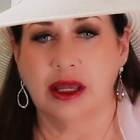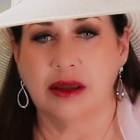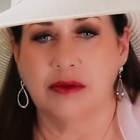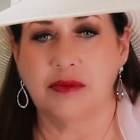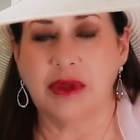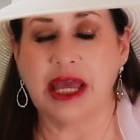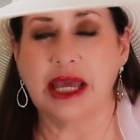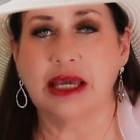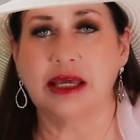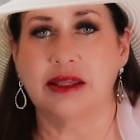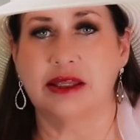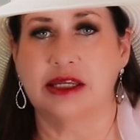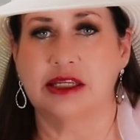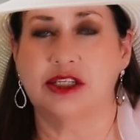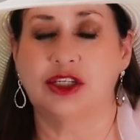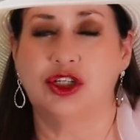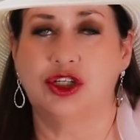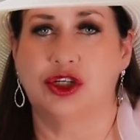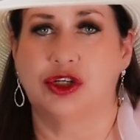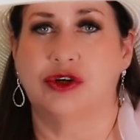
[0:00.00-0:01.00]
make
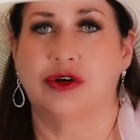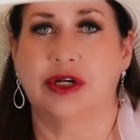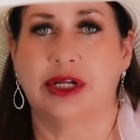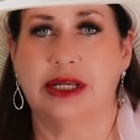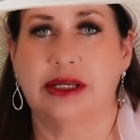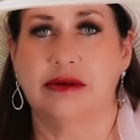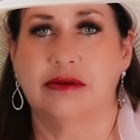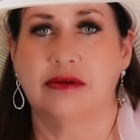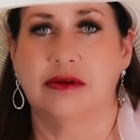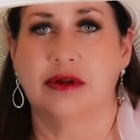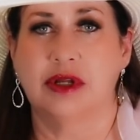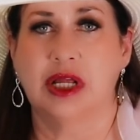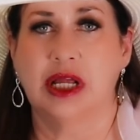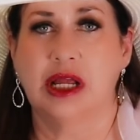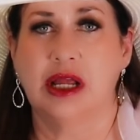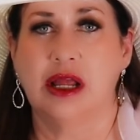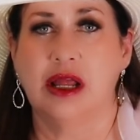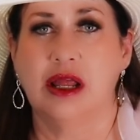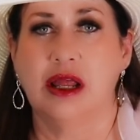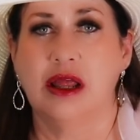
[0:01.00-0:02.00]
this journey,
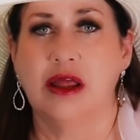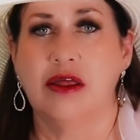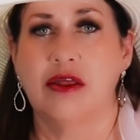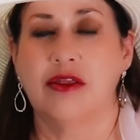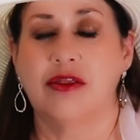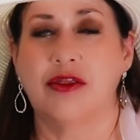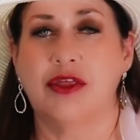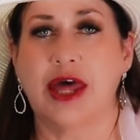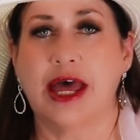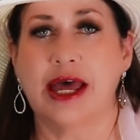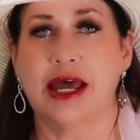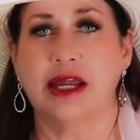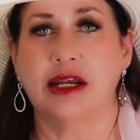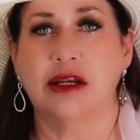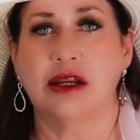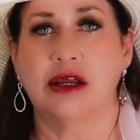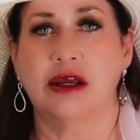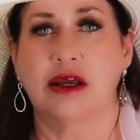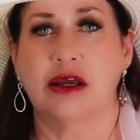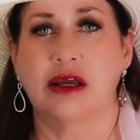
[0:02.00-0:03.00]
then